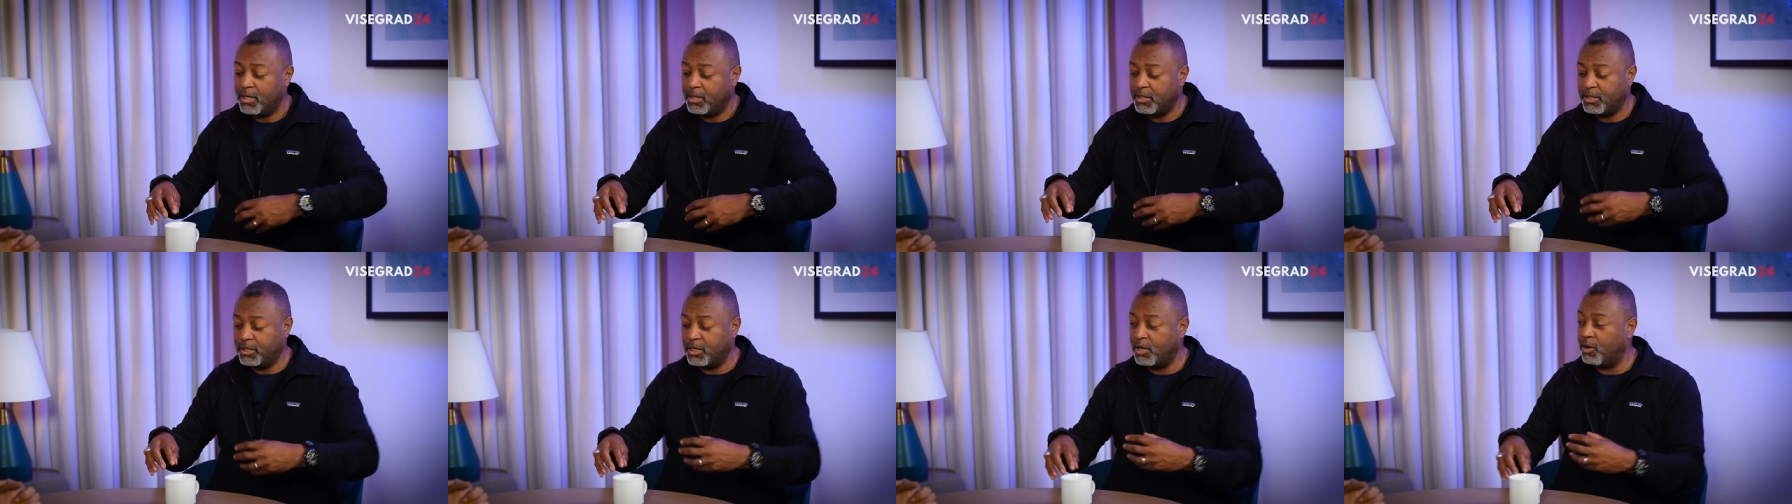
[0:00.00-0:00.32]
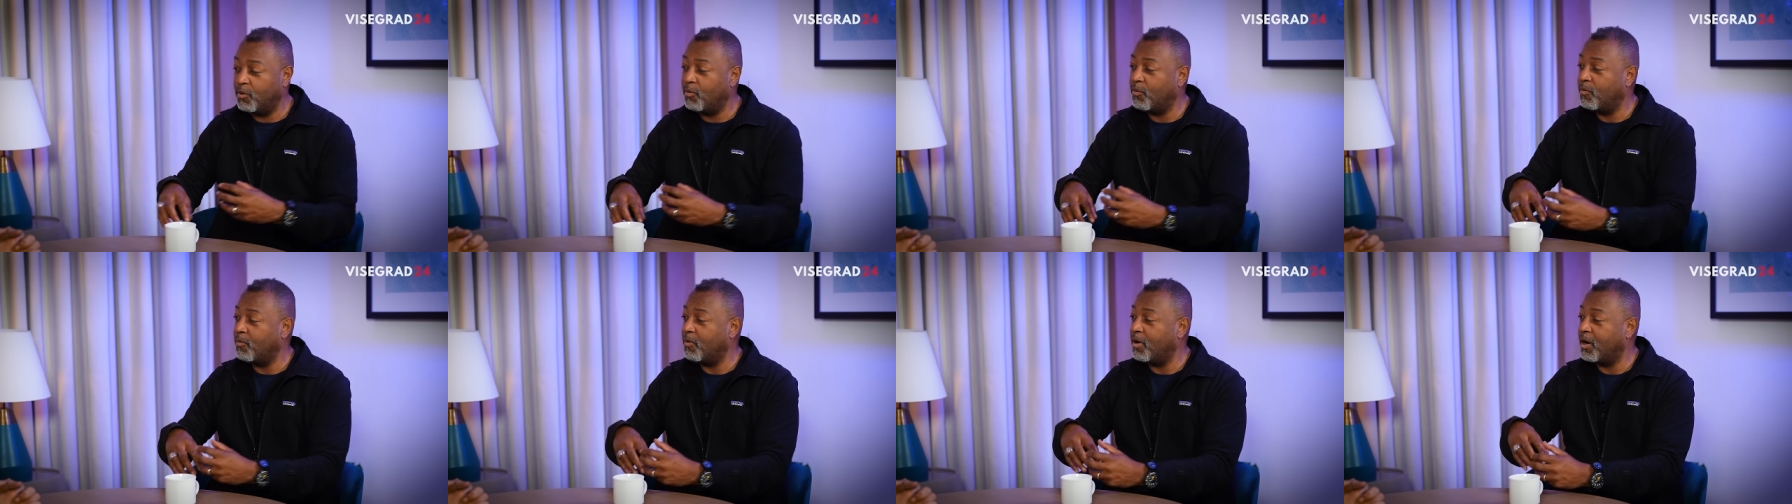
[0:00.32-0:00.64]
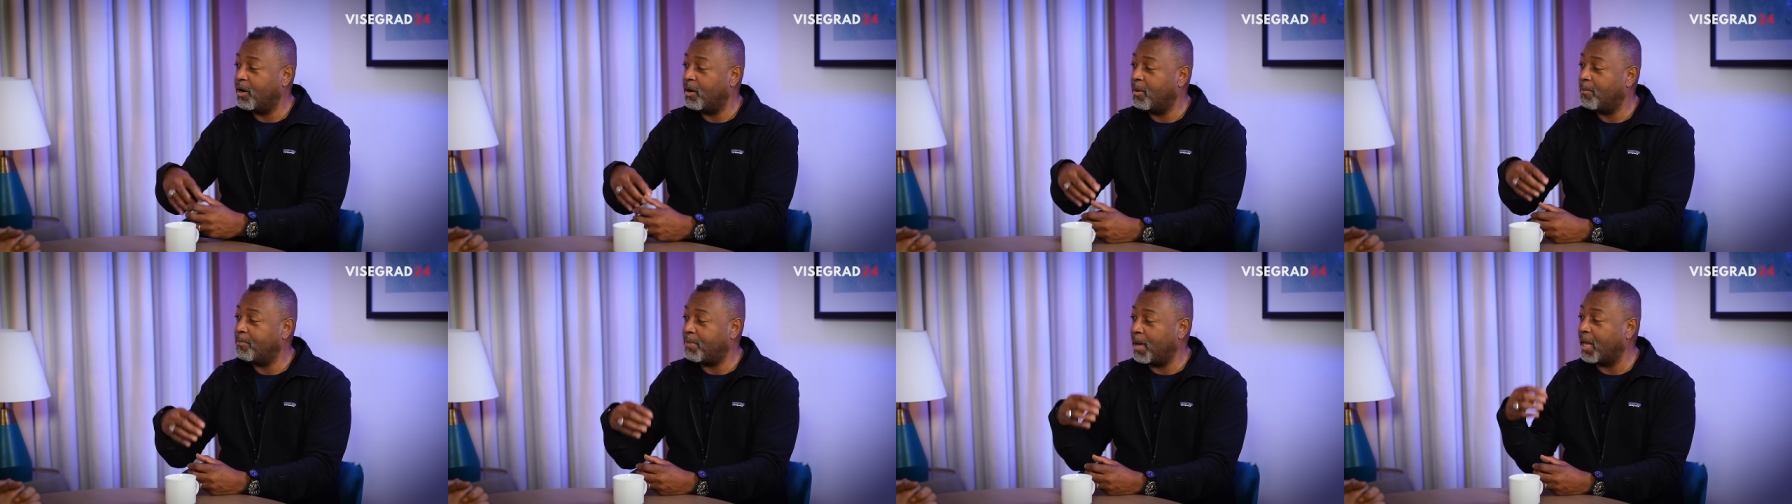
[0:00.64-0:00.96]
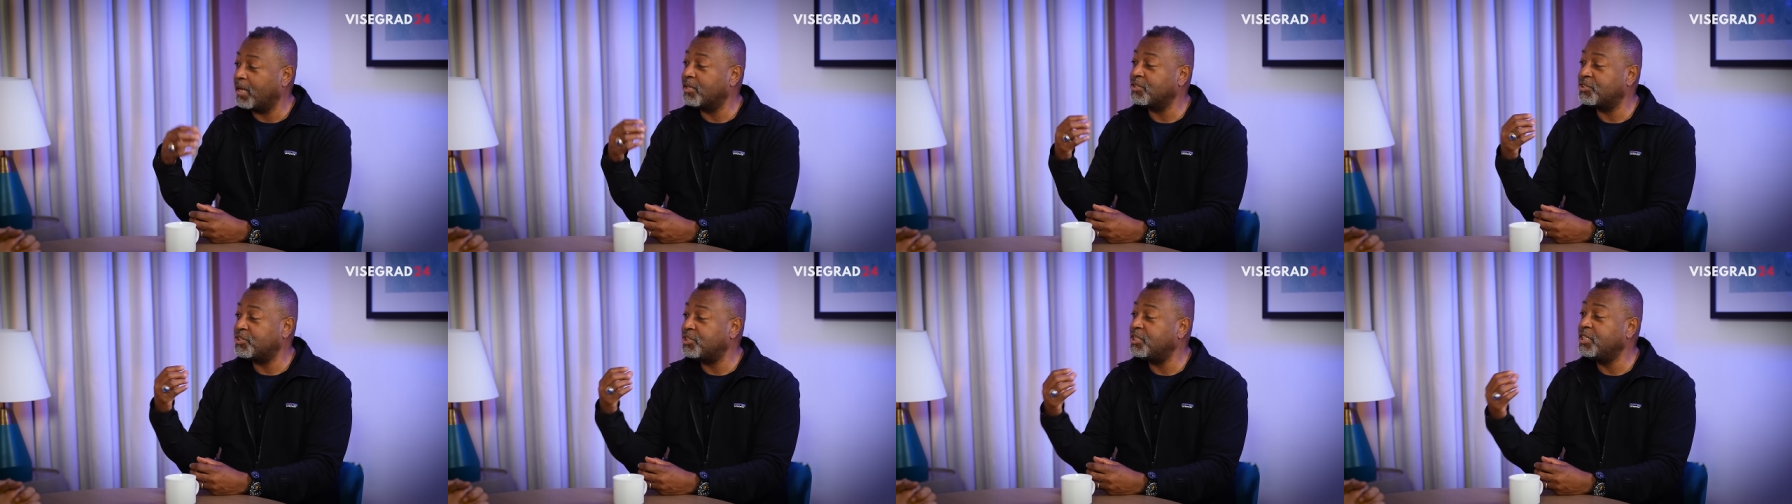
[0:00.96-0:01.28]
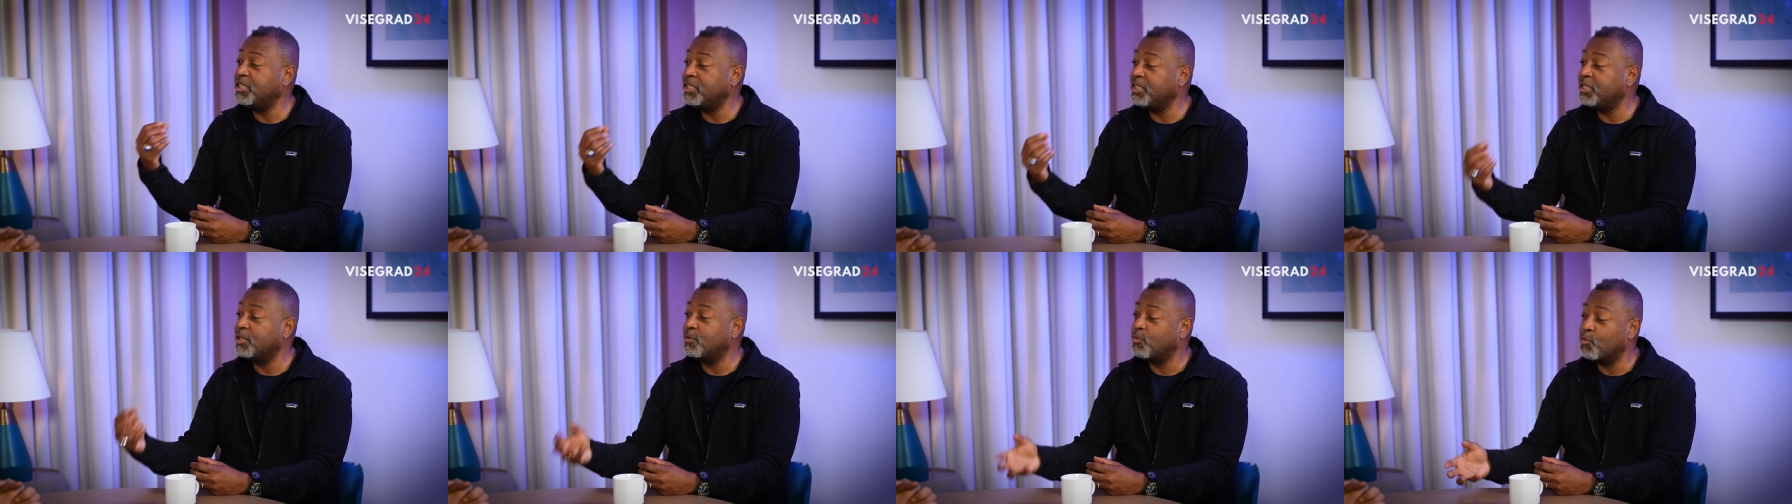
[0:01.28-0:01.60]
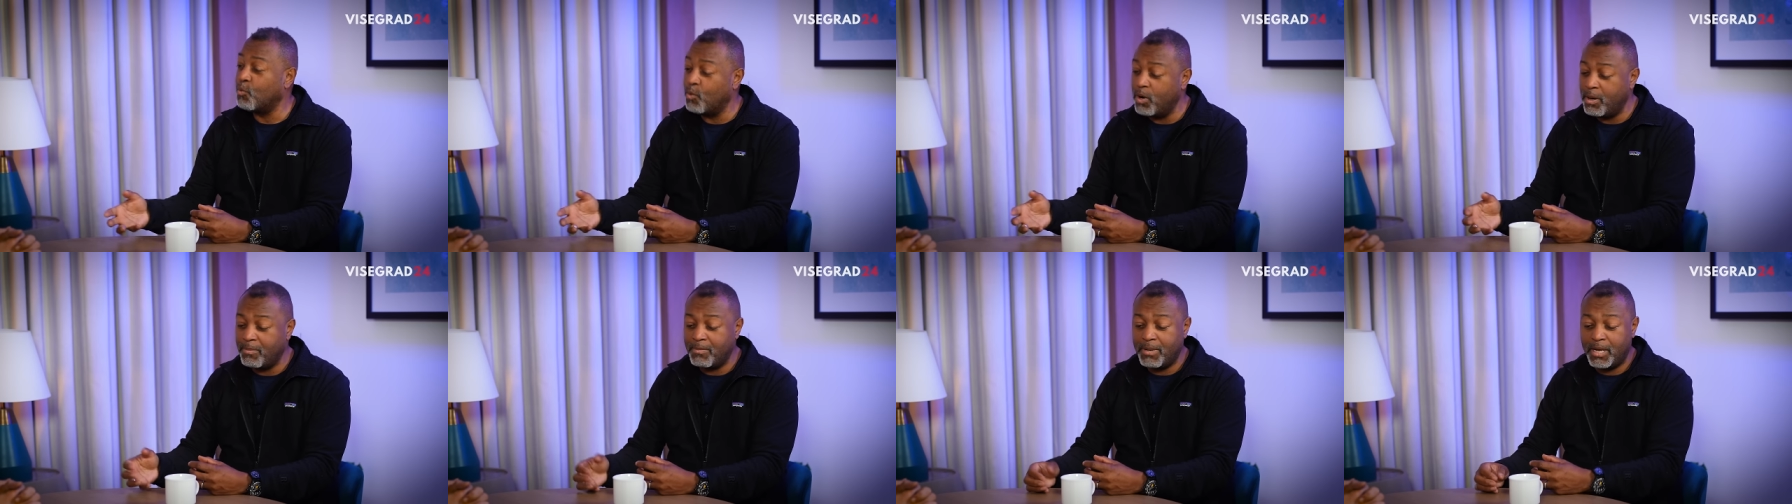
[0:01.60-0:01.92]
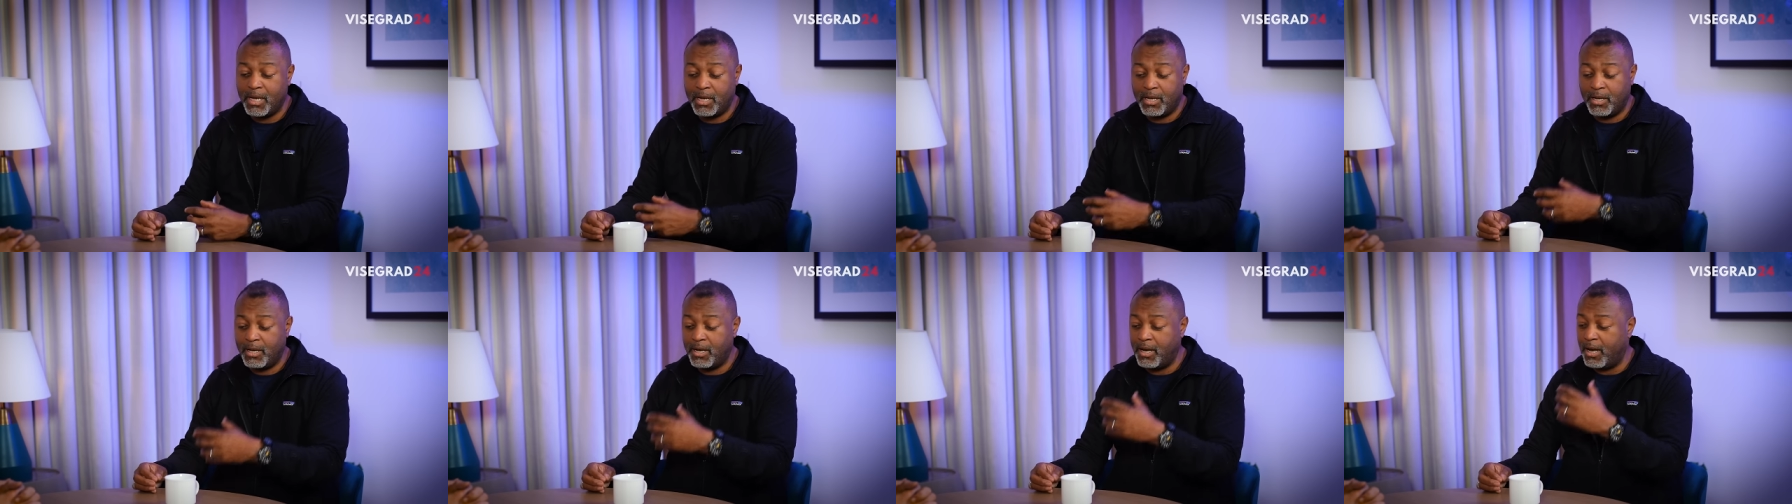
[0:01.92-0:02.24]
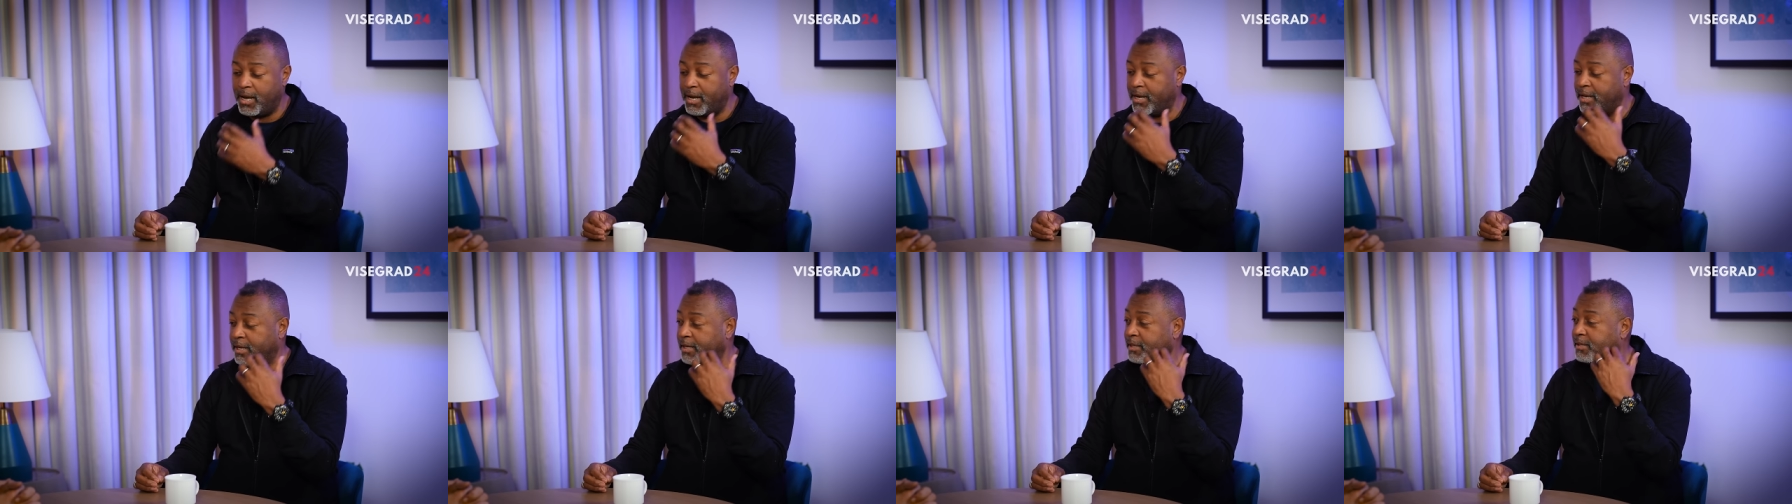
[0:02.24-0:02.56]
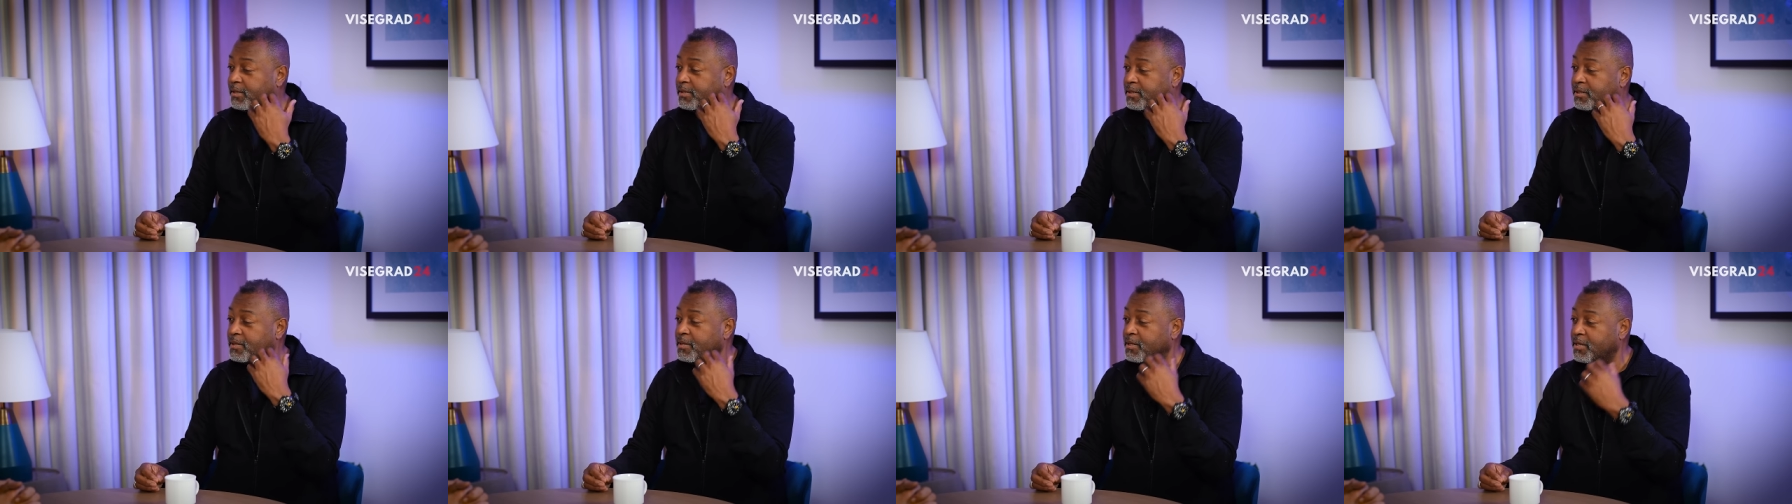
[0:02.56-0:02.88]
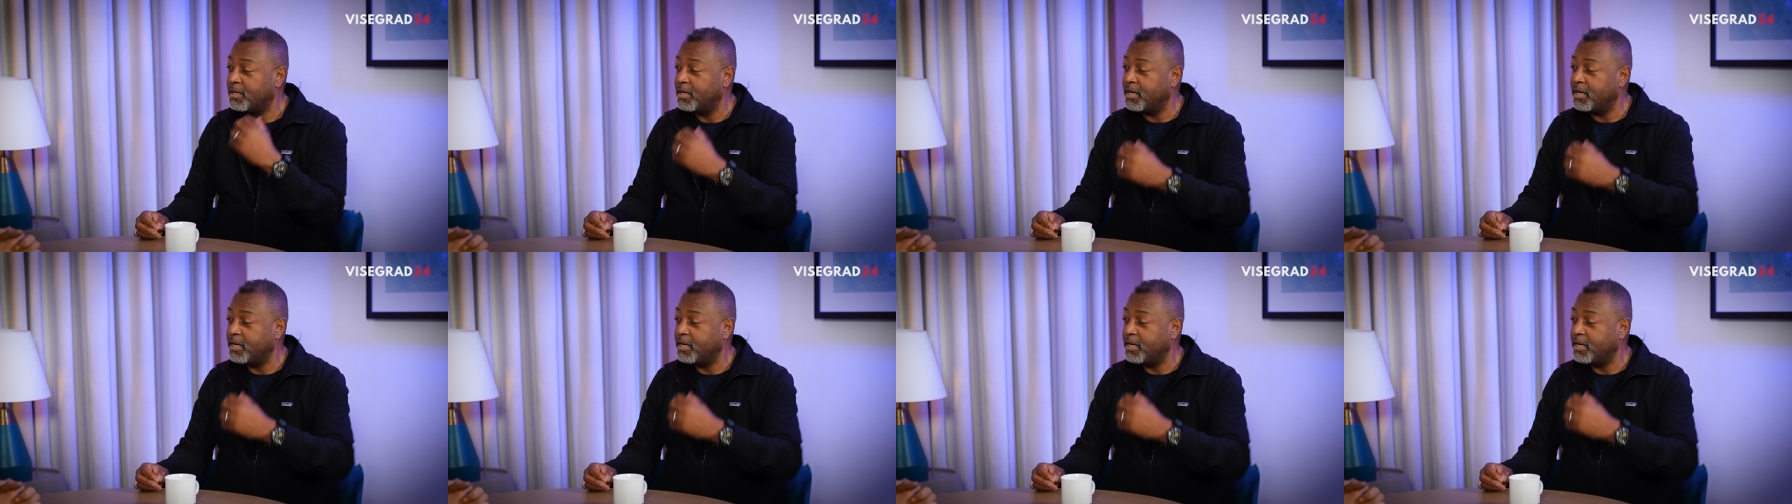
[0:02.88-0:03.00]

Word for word: you know uh, Palestinian women and